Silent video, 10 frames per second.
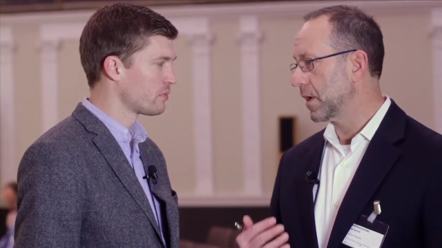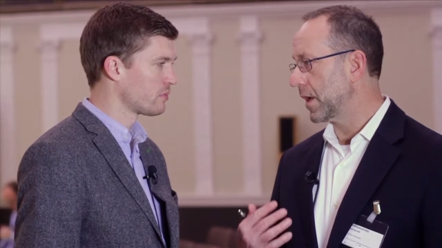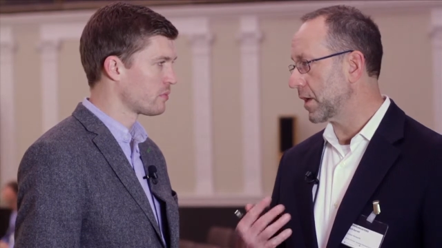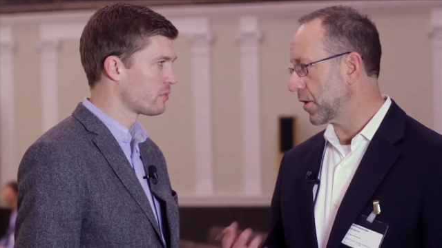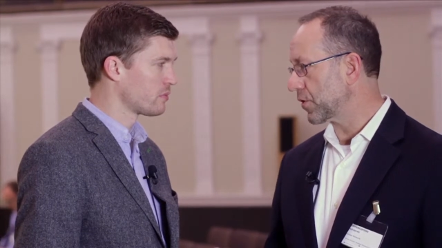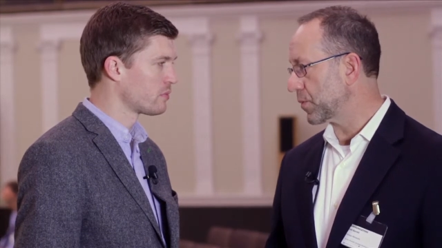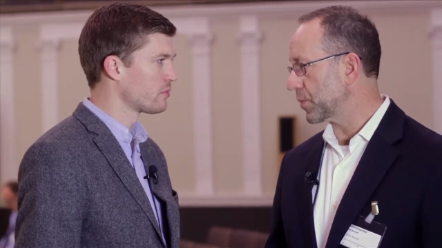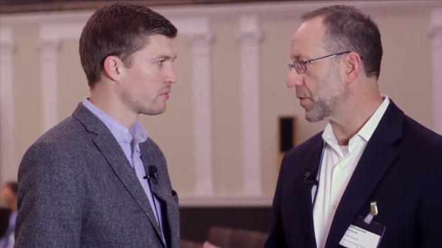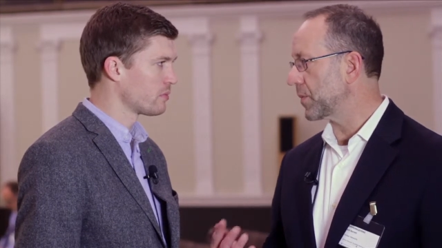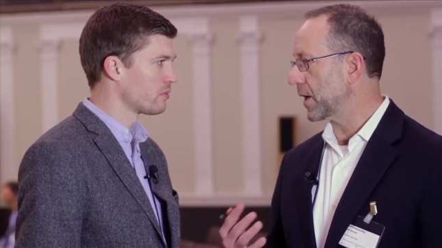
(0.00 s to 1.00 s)
Speaker 1: a
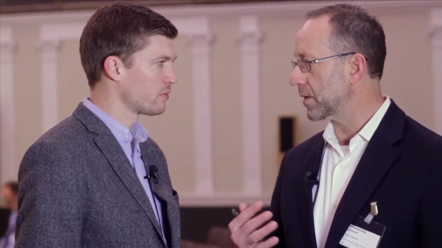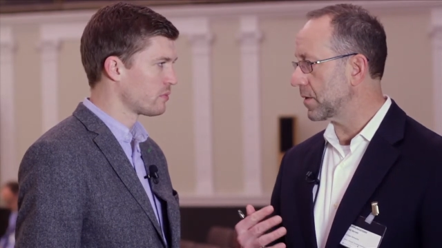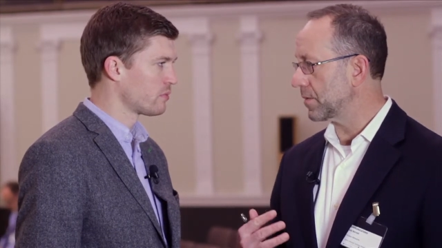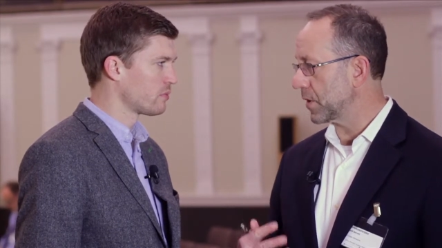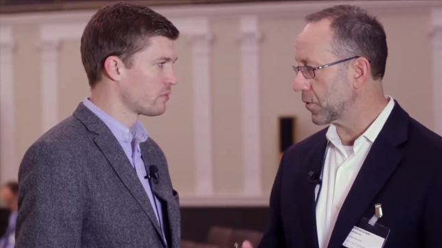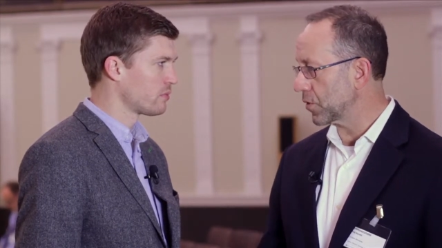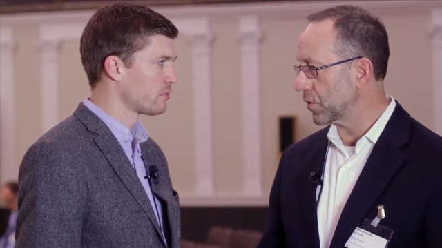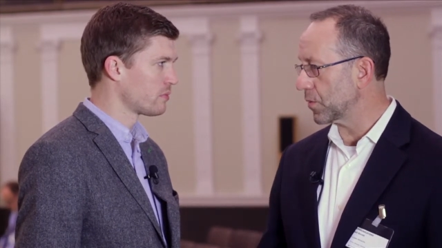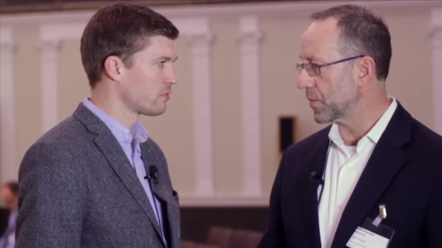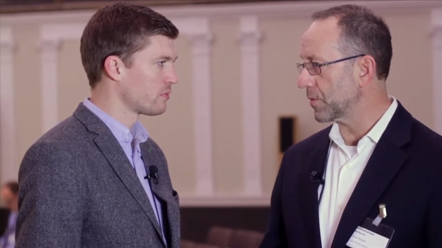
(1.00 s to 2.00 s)
customer perspective, an
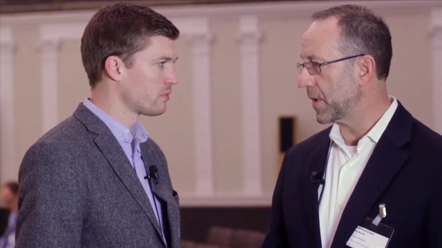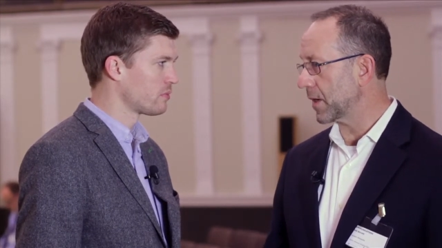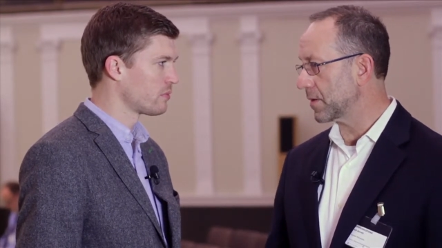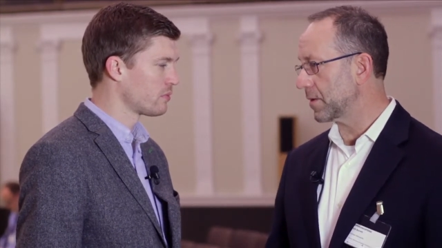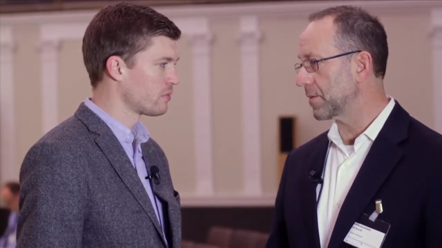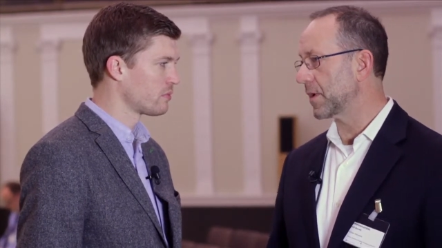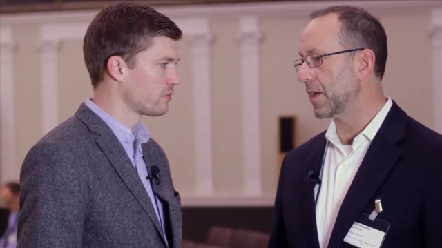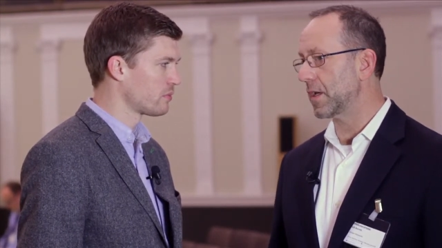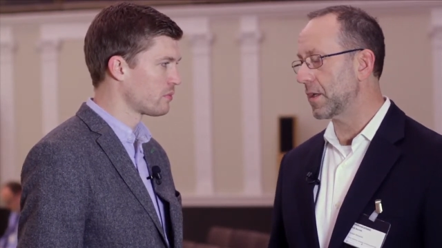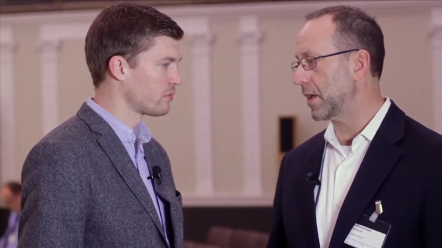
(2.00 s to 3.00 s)
internal perspective,
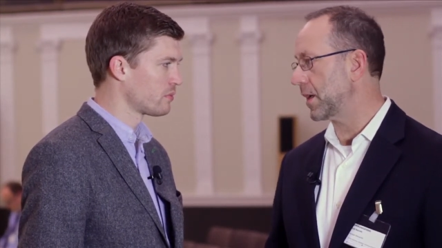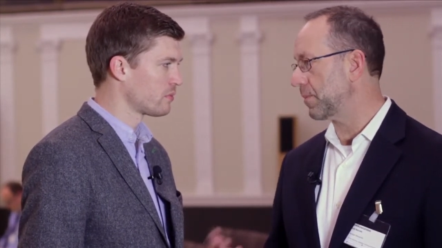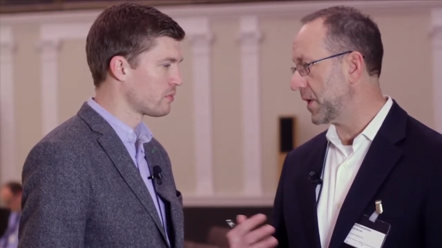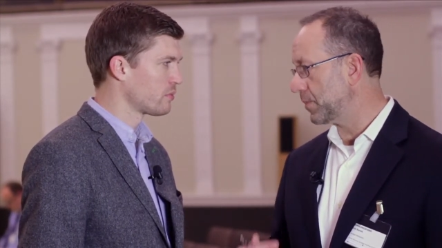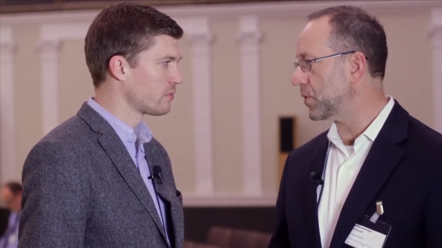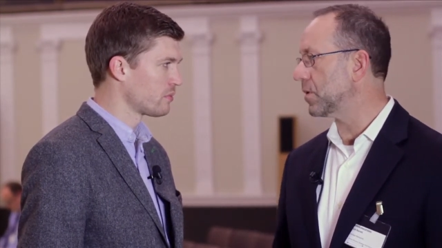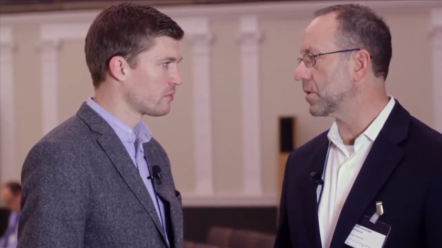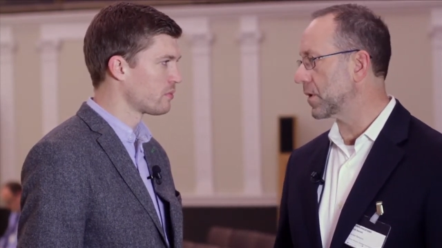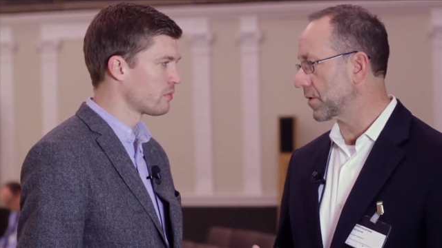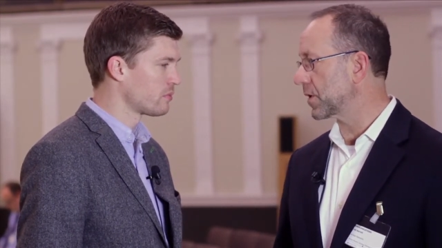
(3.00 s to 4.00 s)
and a
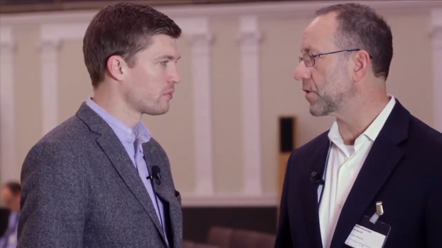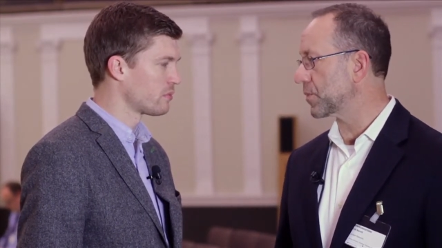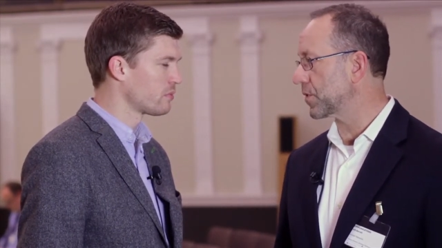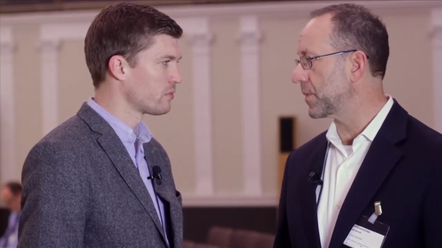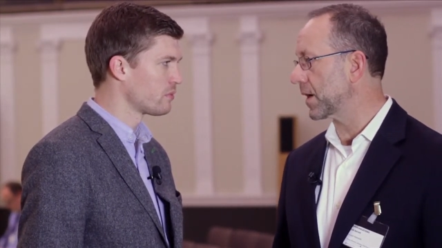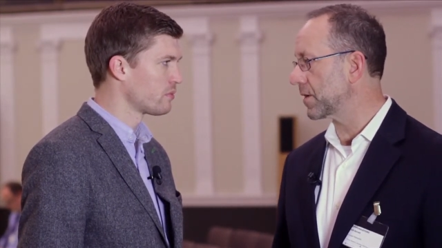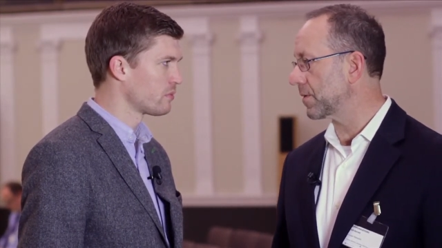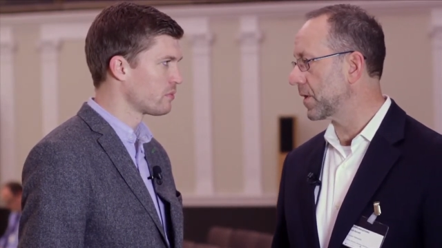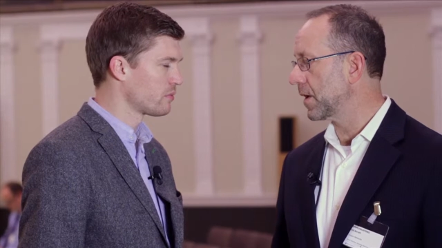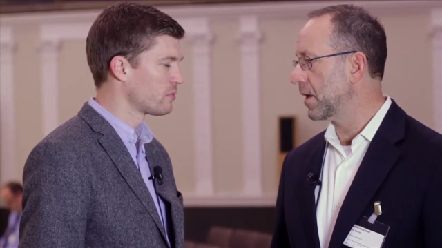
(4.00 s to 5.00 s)
people and skills perspective.